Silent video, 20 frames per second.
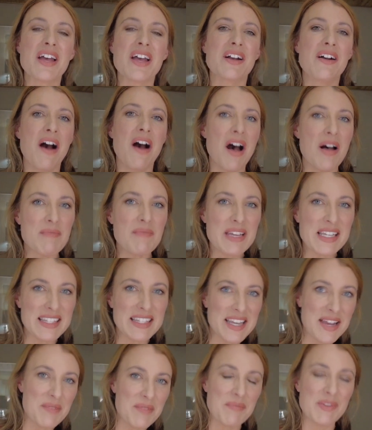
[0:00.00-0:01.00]
comment
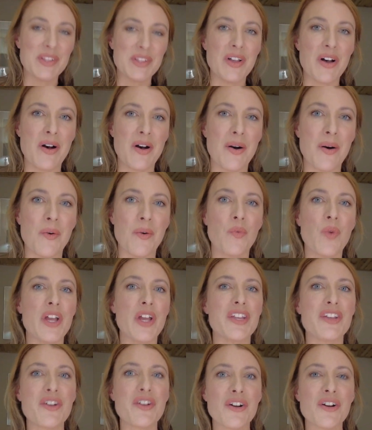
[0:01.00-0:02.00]
down below
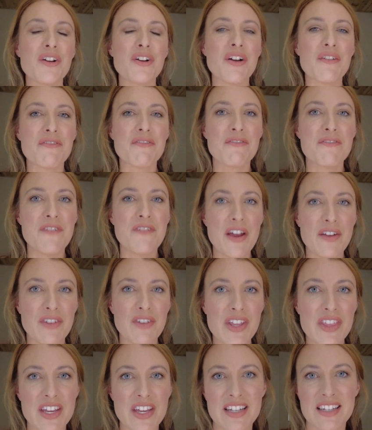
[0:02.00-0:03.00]
what your
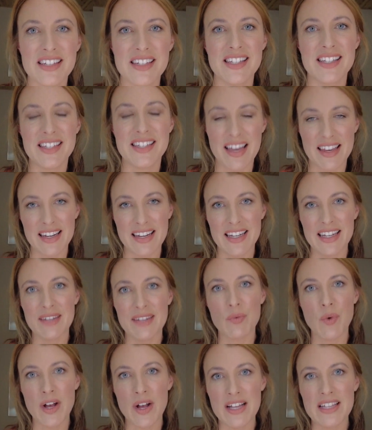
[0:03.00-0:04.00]
favorite thing to
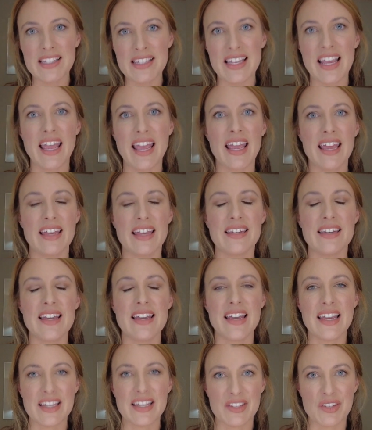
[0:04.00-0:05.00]
study was in
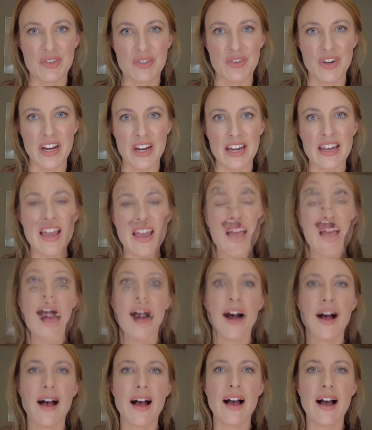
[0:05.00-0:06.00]
history.
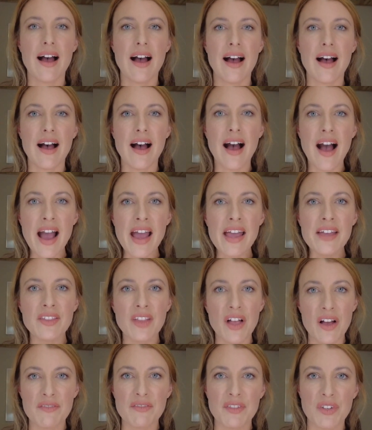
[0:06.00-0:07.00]
I
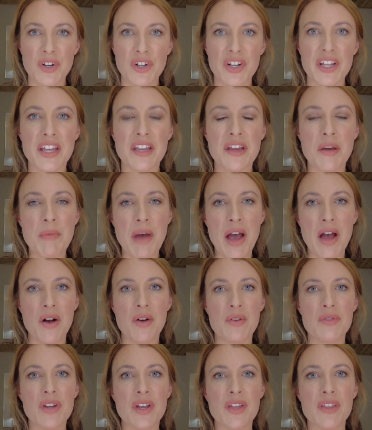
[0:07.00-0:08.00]
love learning
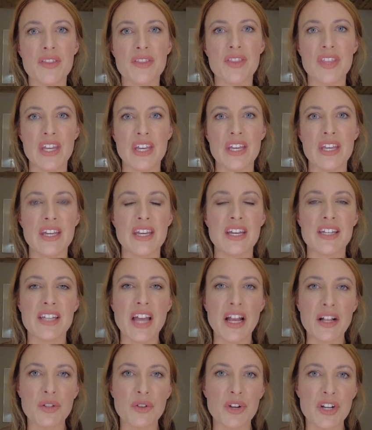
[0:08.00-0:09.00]
about the
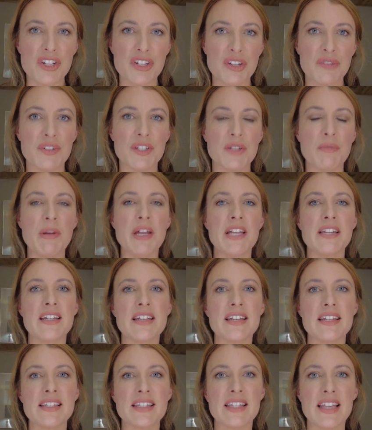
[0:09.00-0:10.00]
Declaration of
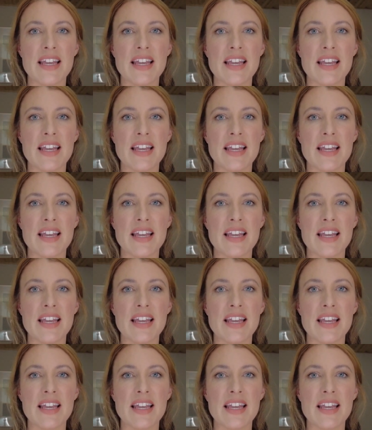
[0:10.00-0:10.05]
Independence